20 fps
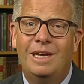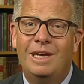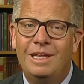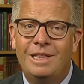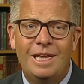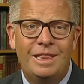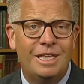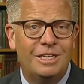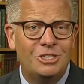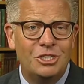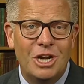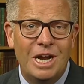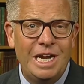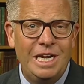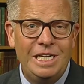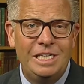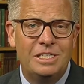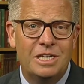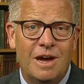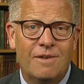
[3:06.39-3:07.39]
that the
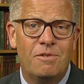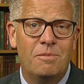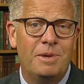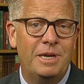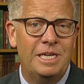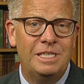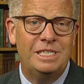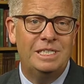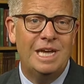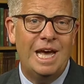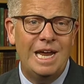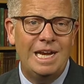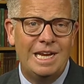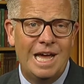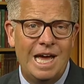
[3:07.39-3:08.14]
Chinese government has signed